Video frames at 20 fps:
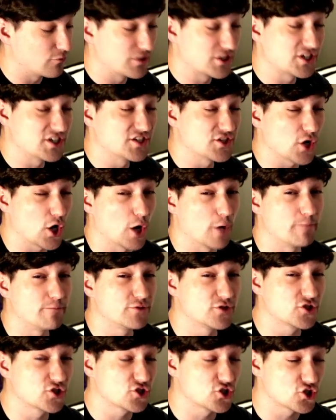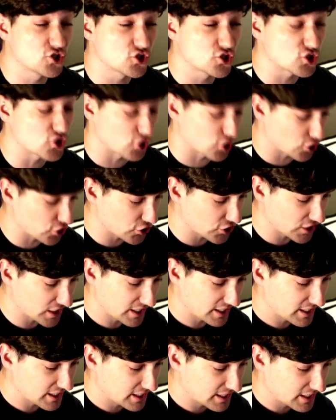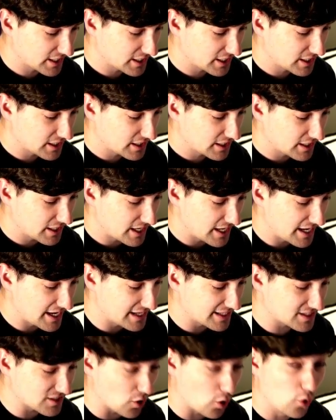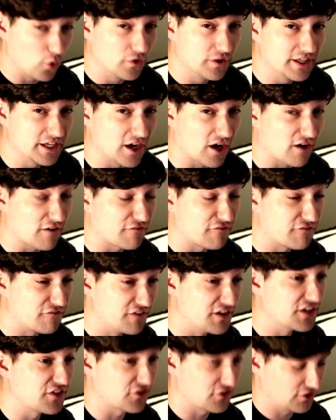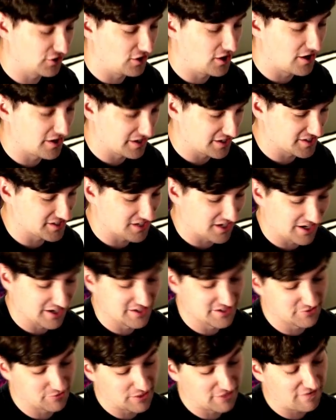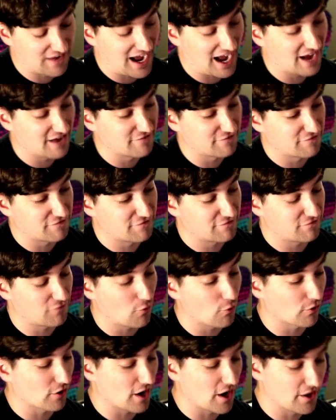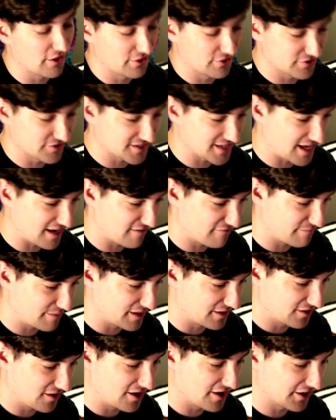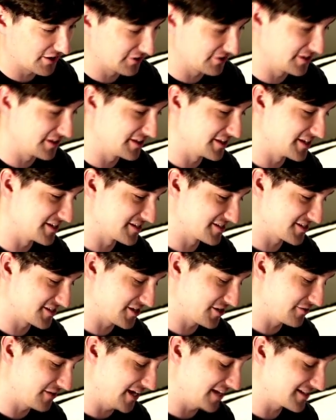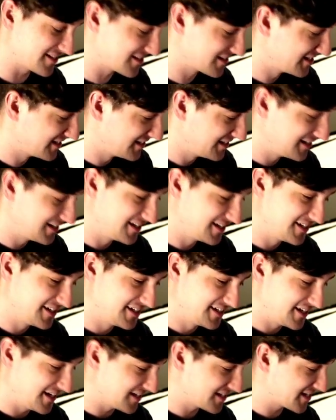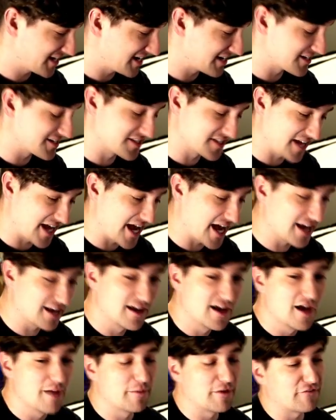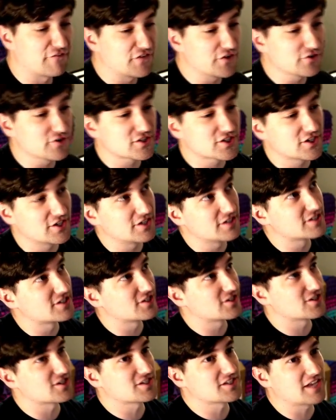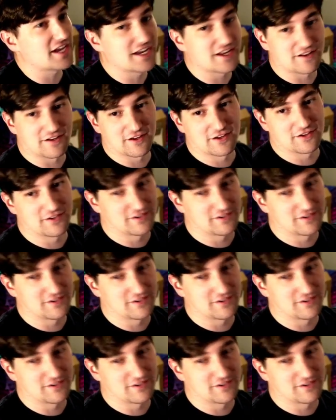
which is absurd, it's only our 5th longest hunt. We've had 4 others that have been longer than this, so that's kind of sad. But it feels good to just like